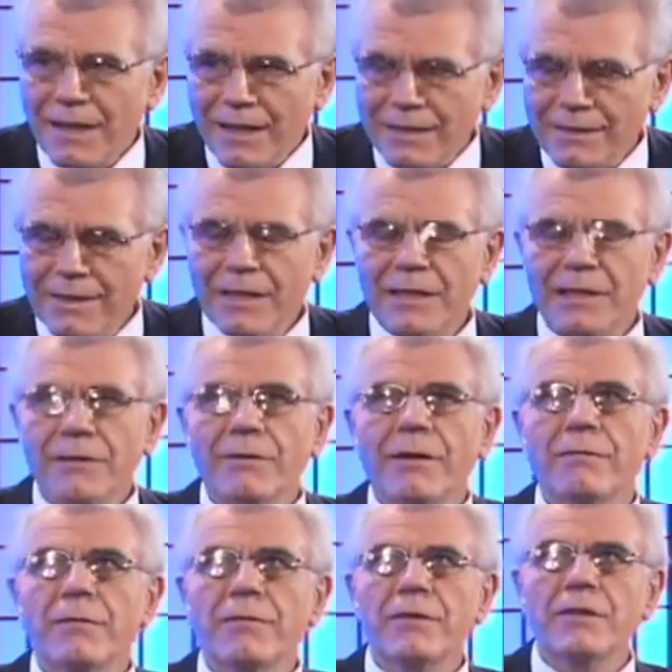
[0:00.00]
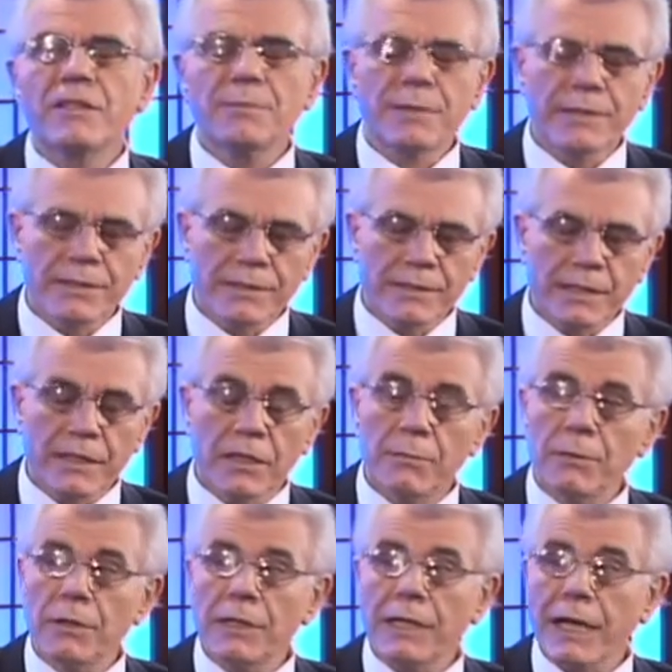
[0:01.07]
Exactly correct. Reverse speech is a
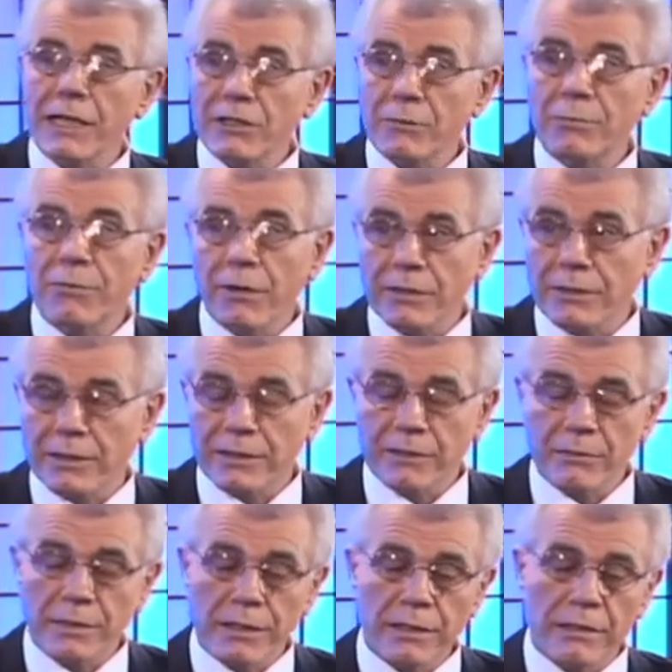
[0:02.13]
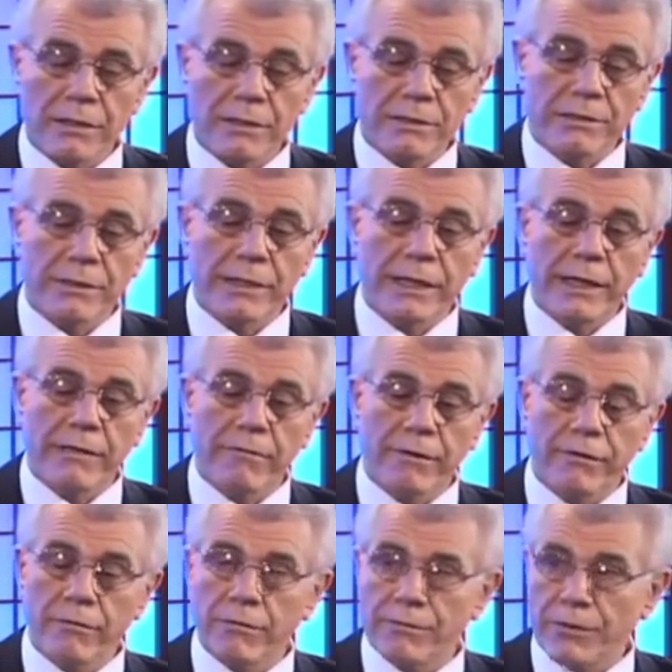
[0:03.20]
communication process. We're constantly
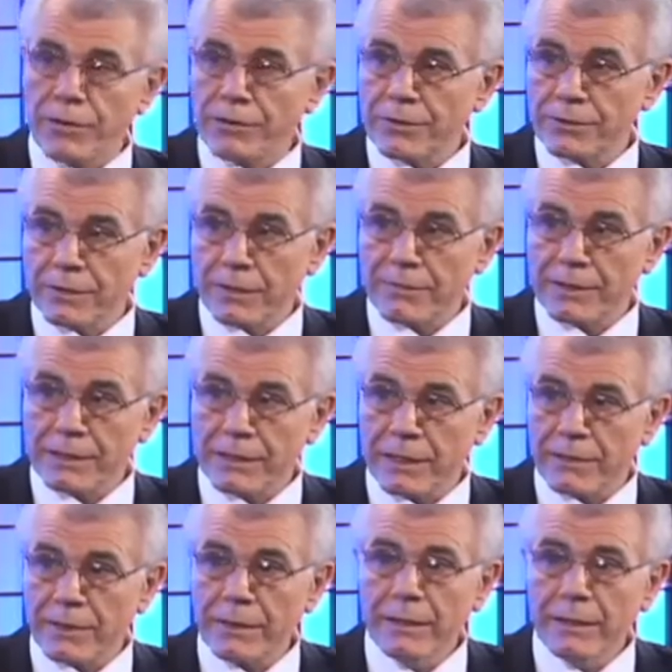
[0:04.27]
hearing the reversals of each other.